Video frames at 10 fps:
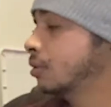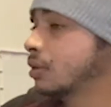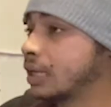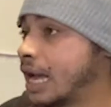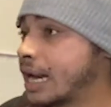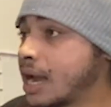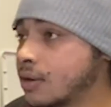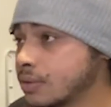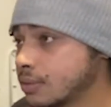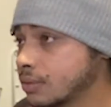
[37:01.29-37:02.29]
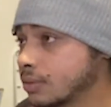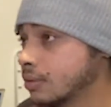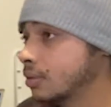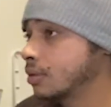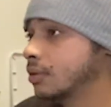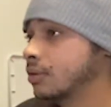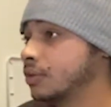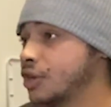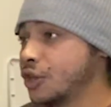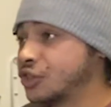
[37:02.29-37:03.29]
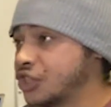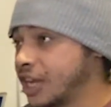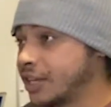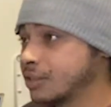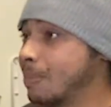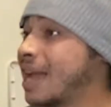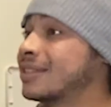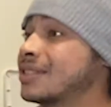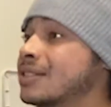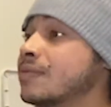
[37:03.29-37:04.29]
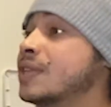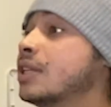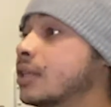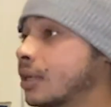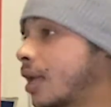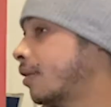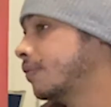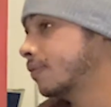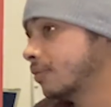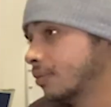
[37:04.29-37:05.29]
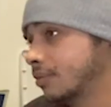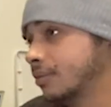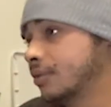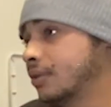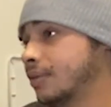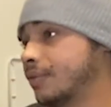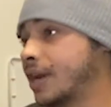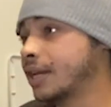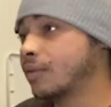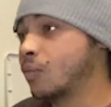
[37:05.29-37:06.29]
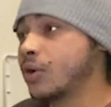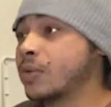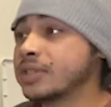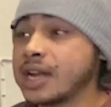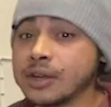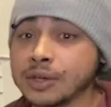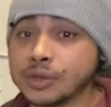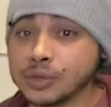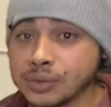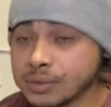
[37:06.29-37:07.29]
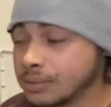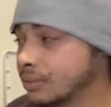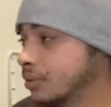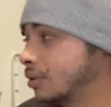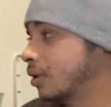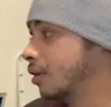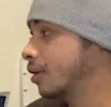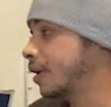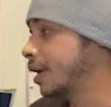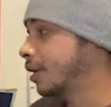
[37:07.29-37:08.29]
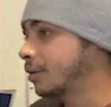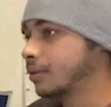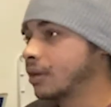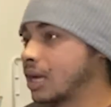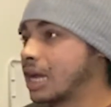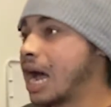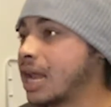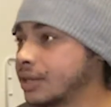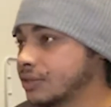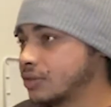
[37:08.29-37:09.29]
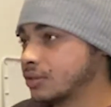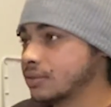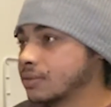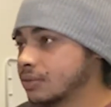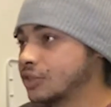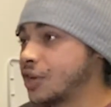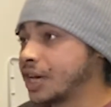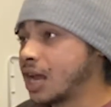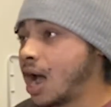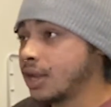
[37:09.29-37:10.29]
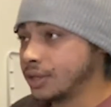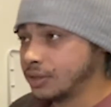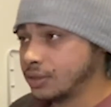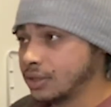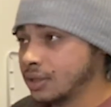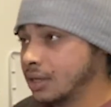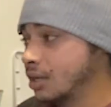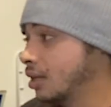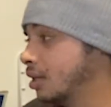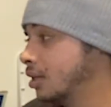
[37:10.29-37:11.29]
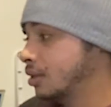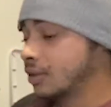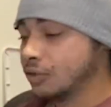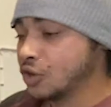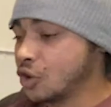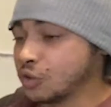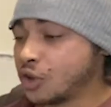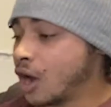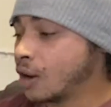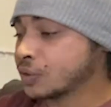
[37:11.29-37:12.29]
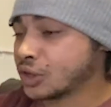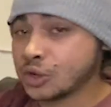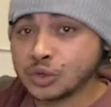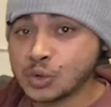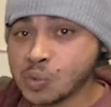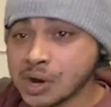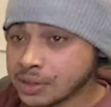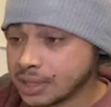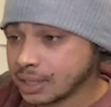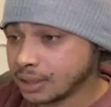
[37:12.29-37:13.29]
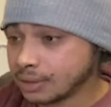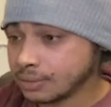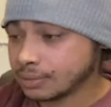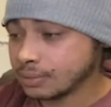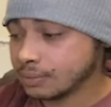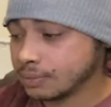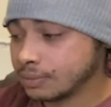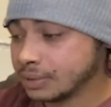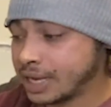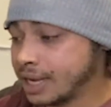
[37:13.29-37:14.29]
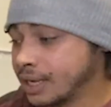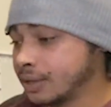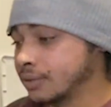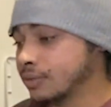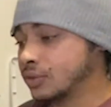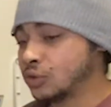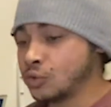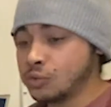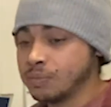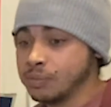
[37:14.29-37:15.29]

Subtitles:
Got out. Another change. Back to civilian life. Right? What was I gonna do? All right. College. Started college. You know, thought I was gonna do one thing. Then scoop,